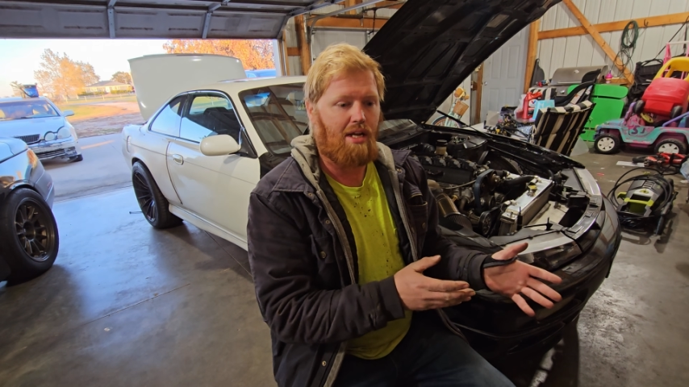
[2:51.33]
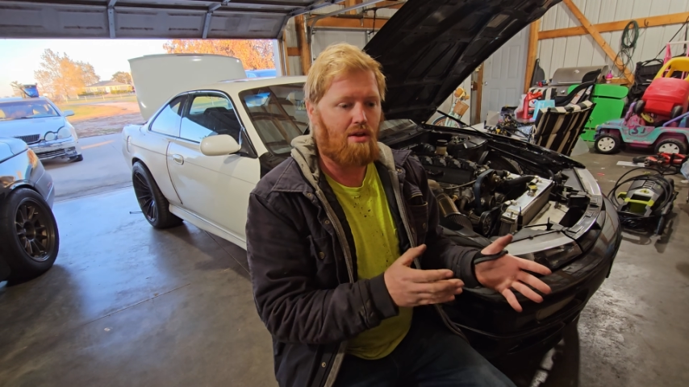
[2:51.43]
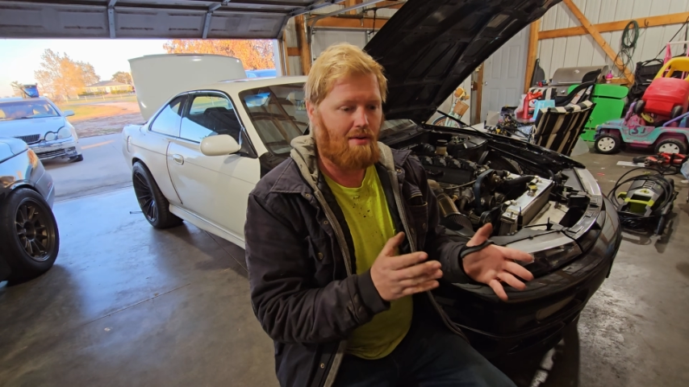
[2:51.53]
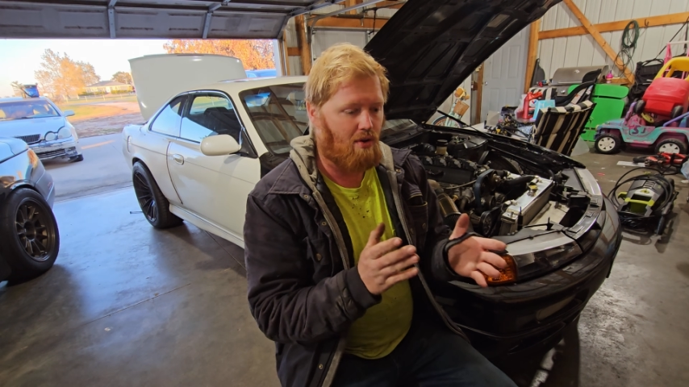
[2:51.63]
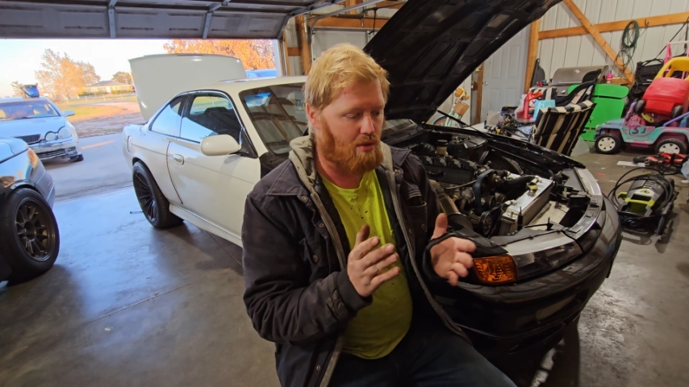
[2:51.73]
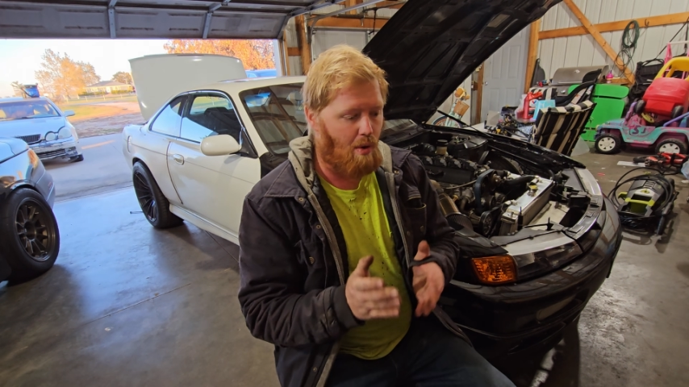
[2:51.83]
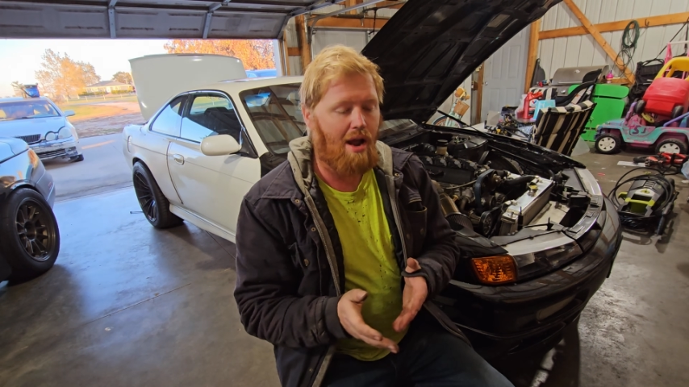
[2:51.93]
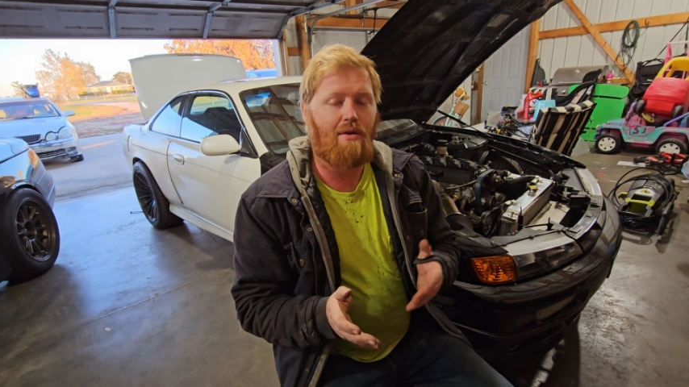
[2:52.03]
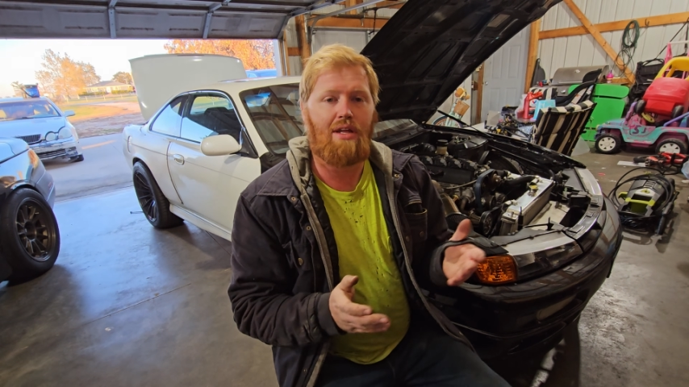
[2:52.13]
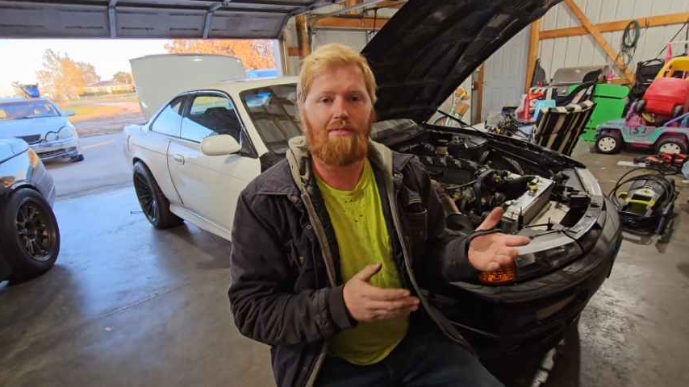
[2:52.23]
and you have all the
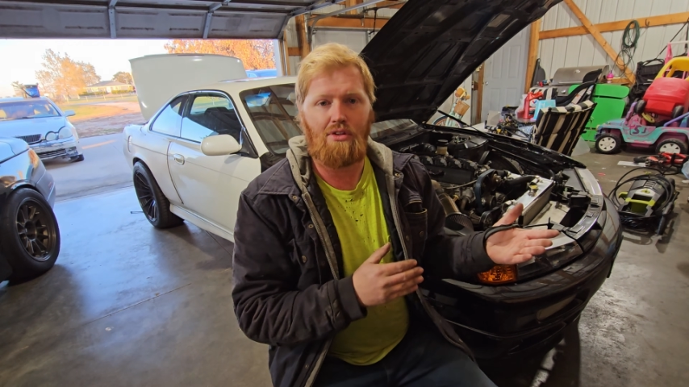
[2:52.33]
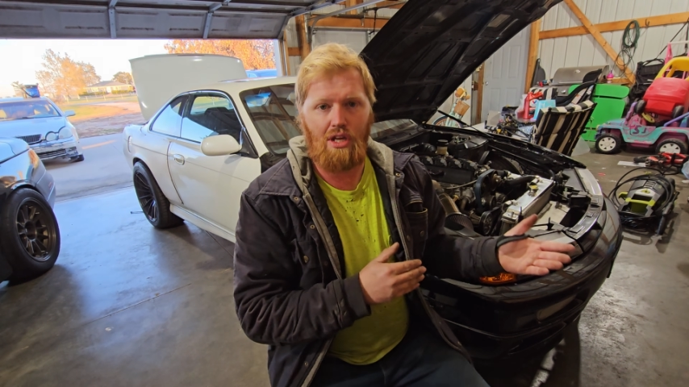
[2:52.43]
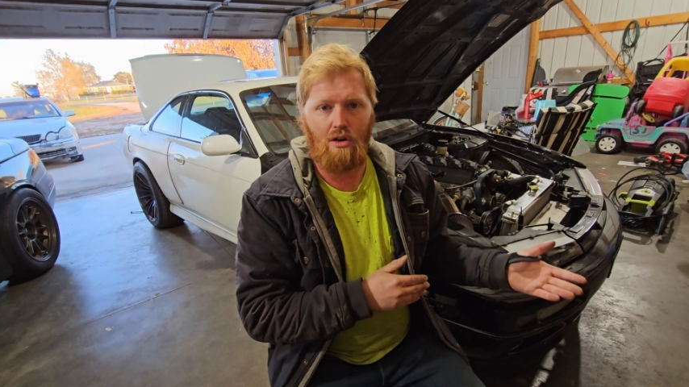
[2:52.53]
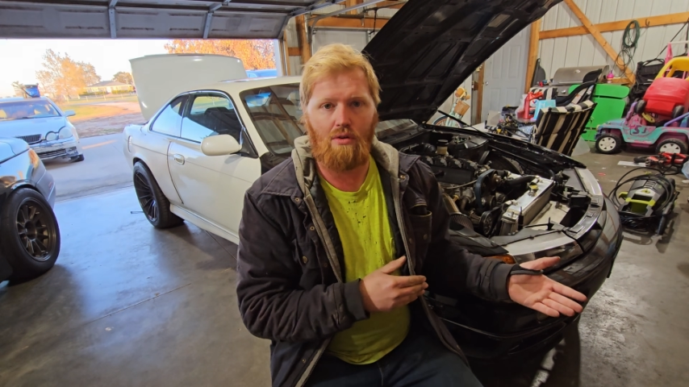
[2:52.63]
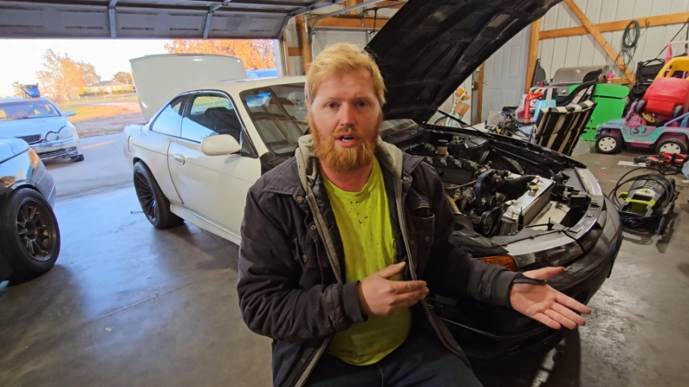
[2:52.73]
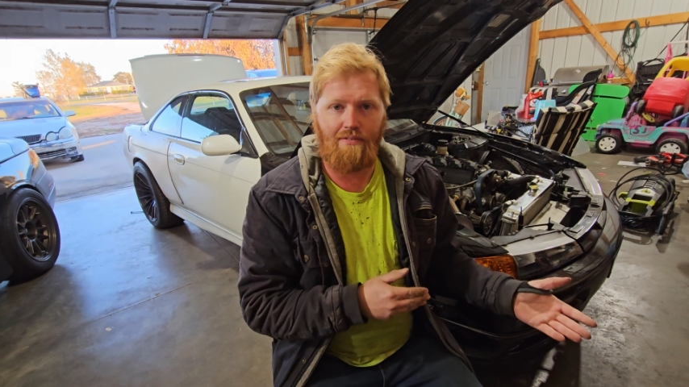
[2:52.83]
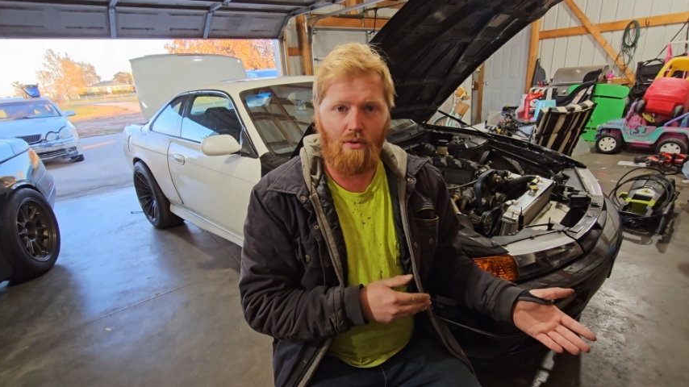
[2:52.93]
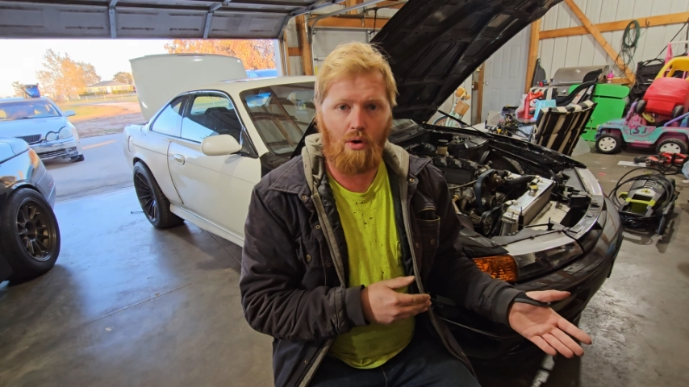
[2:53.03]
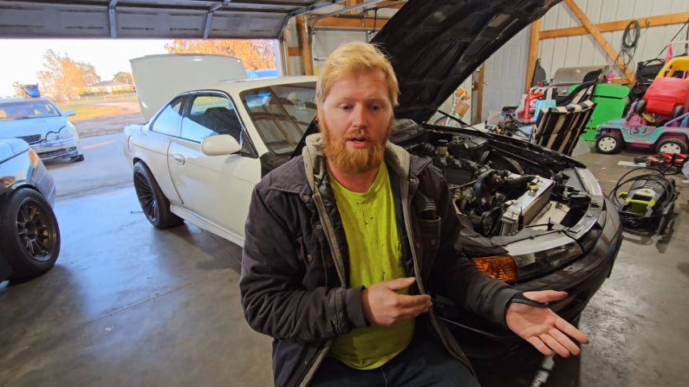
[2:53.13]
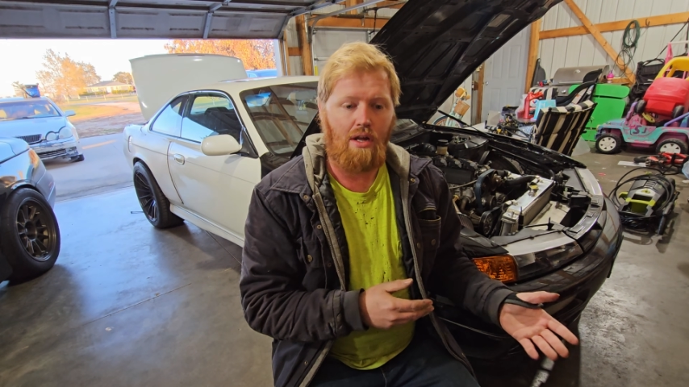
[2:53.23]
wiring and everything already
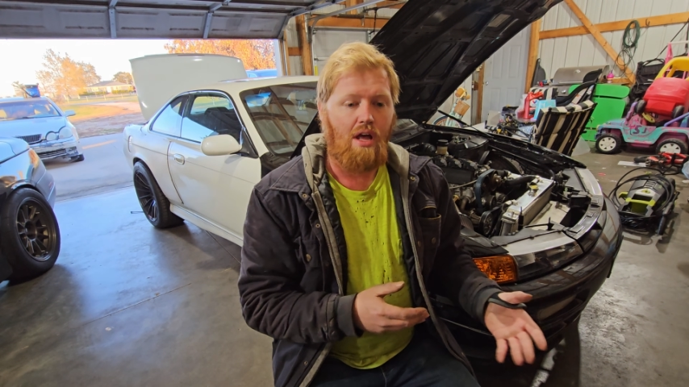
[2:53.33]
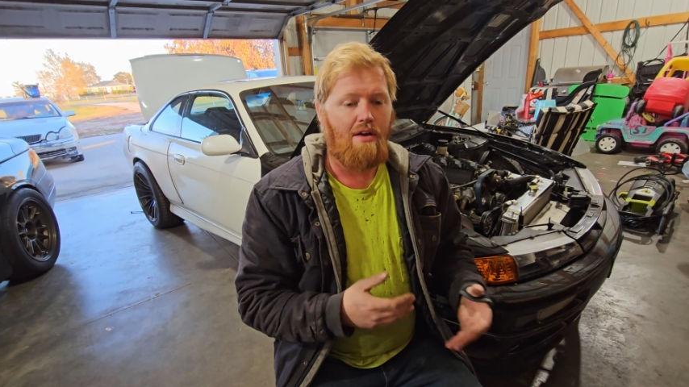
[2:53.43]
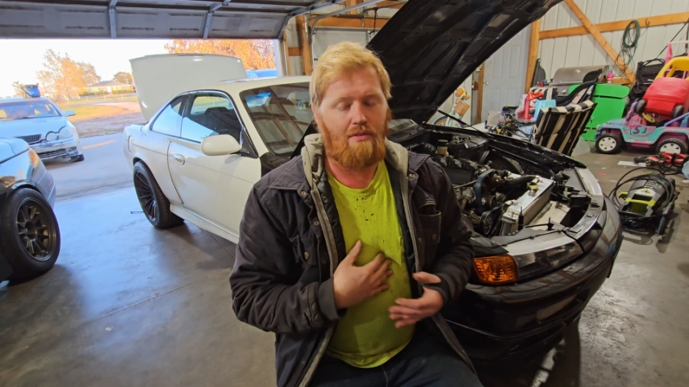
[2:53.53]
for it,